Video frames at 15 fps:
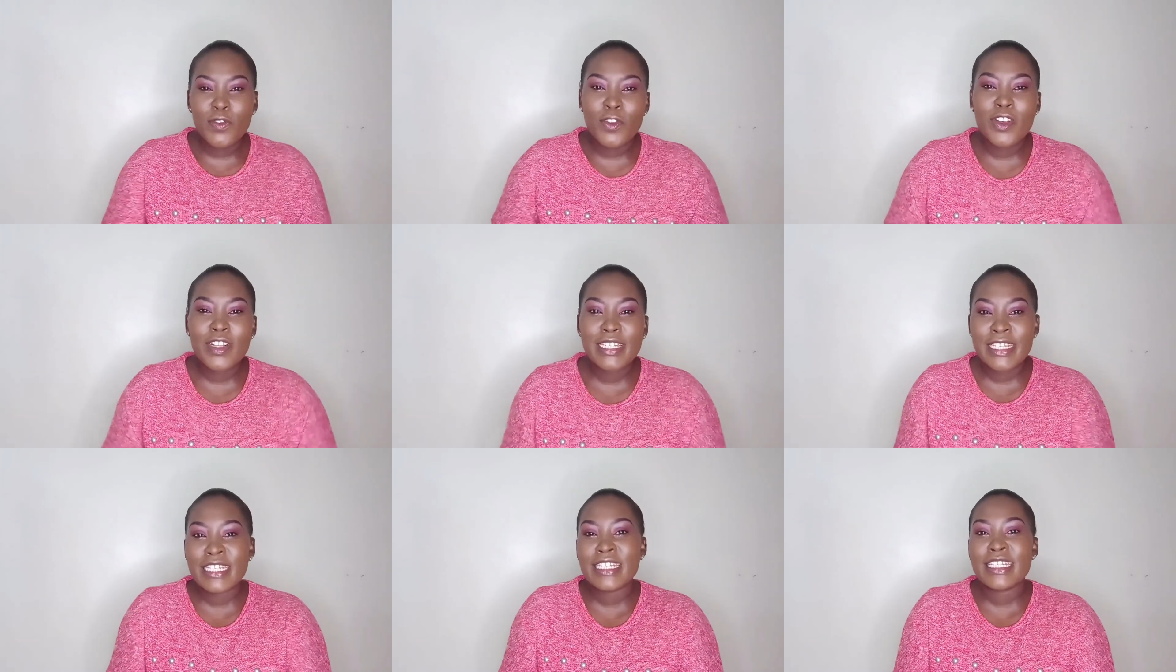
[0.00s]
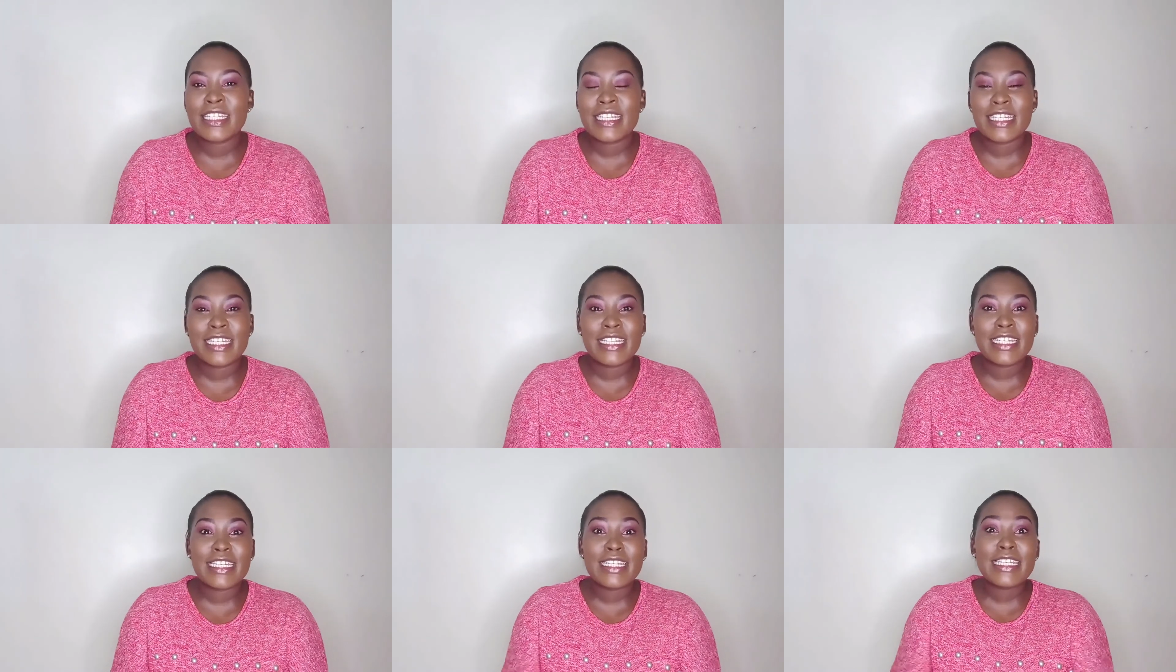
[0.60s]
content
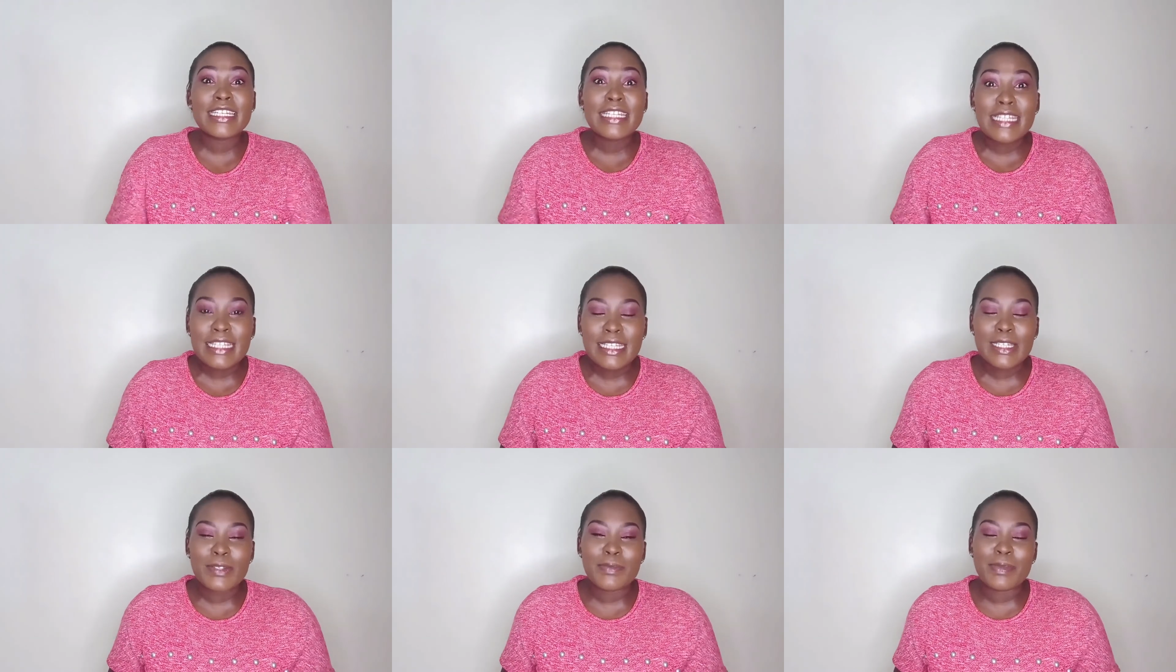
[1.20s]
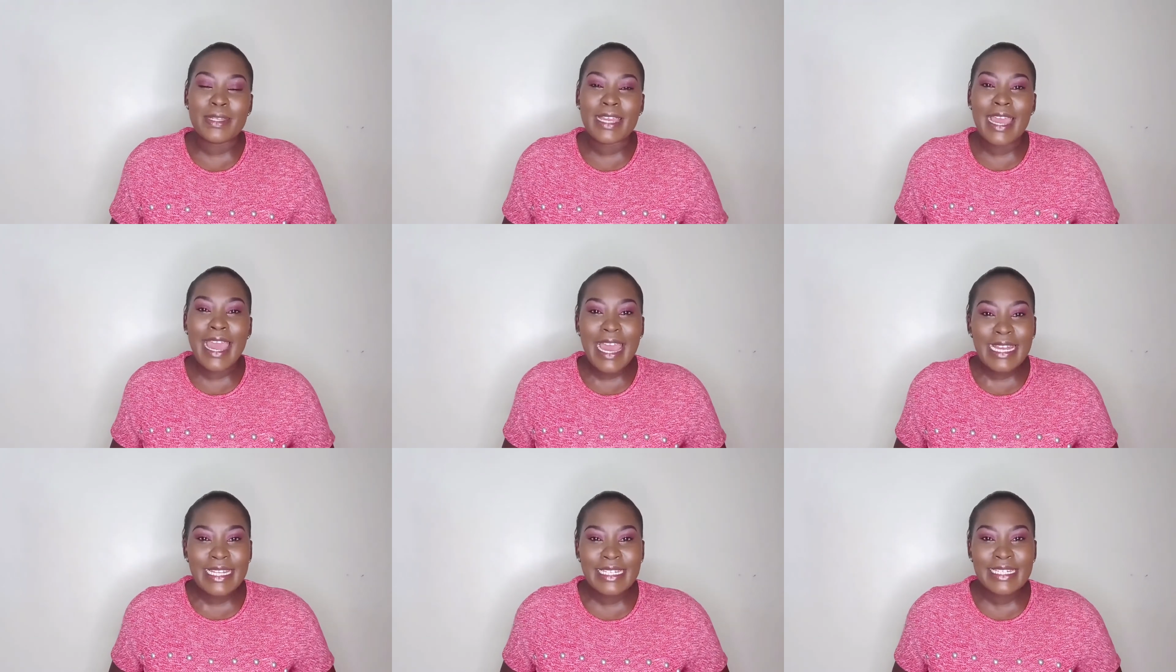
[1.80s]
that needs to be
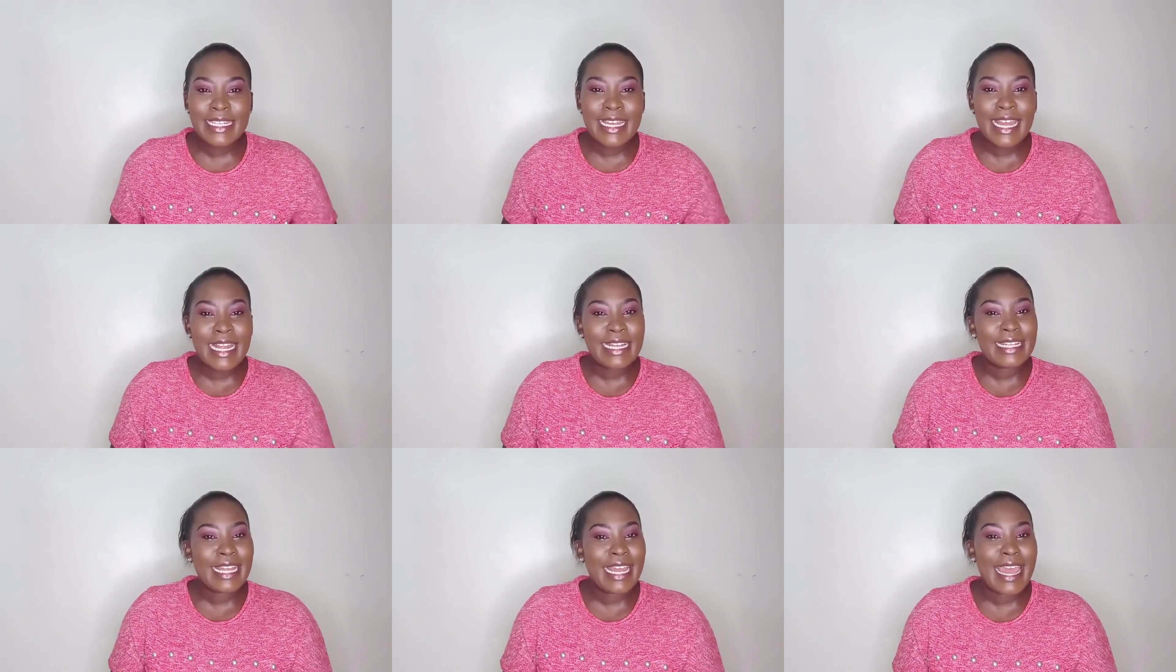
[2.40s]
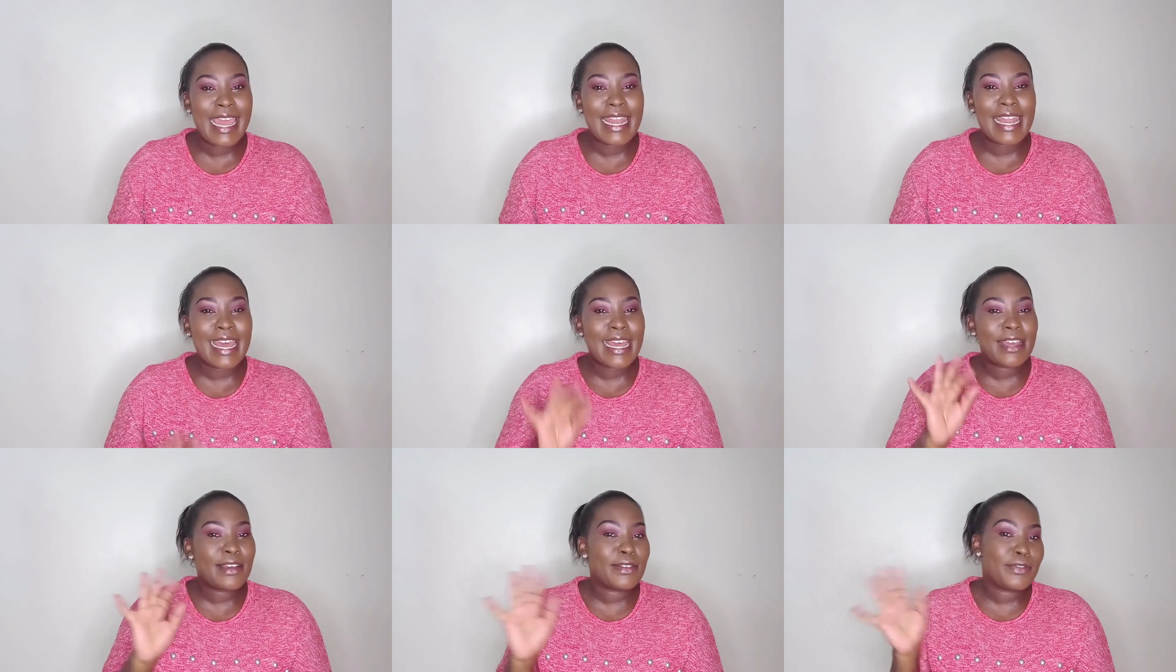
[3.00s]
edited, and
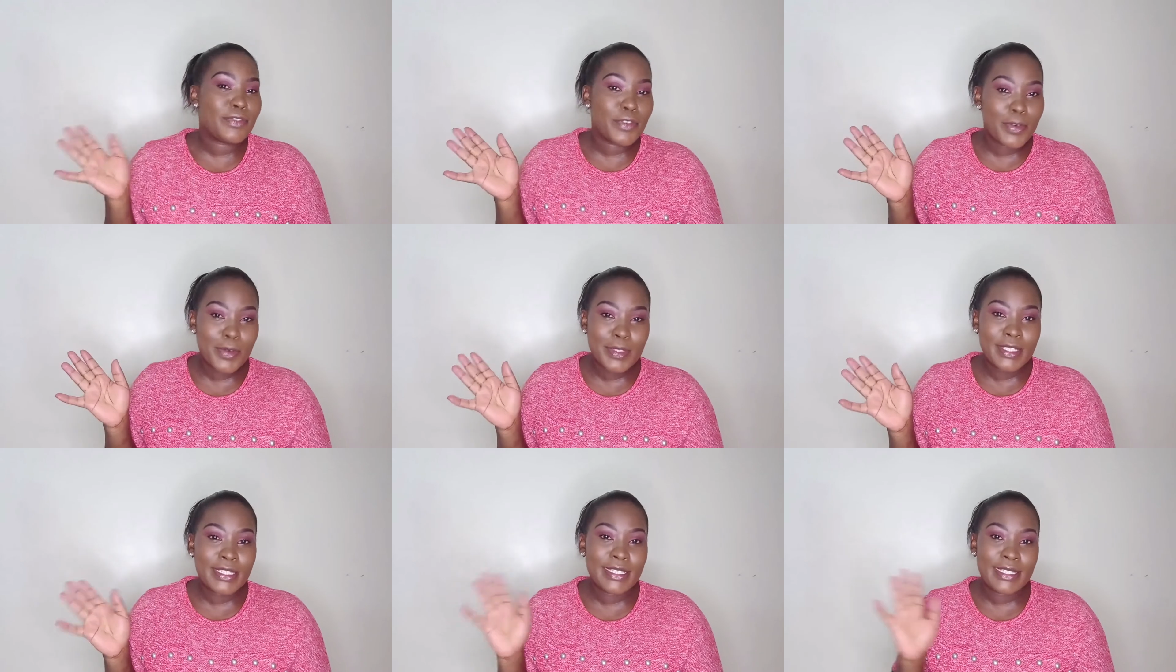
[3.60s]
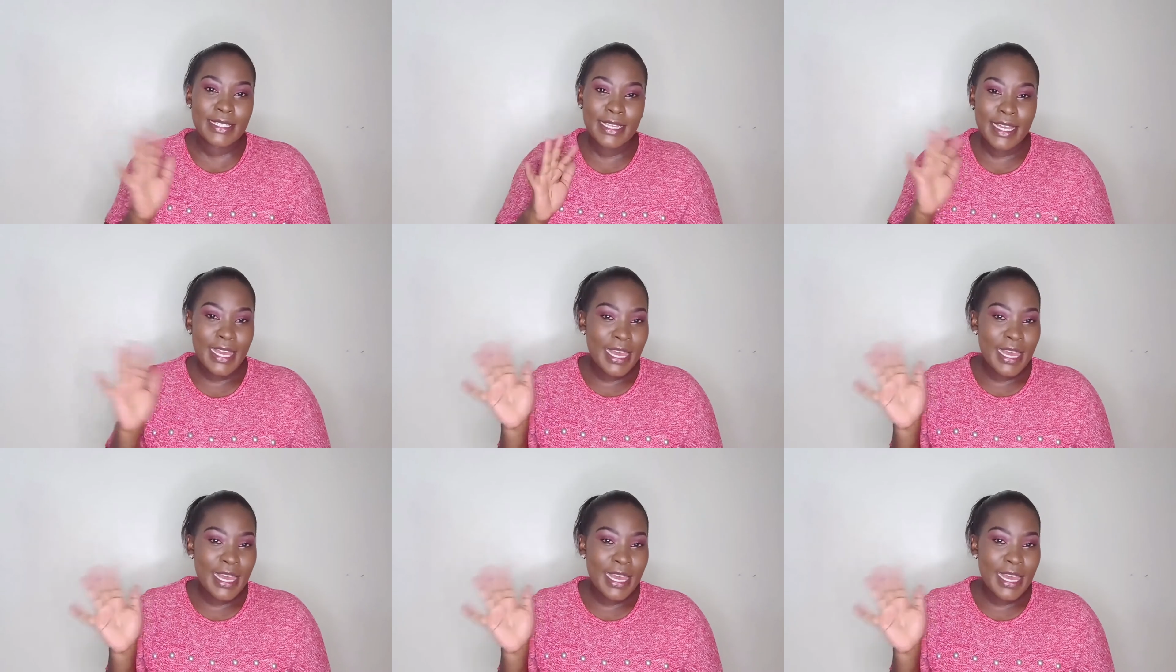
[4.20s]
I of course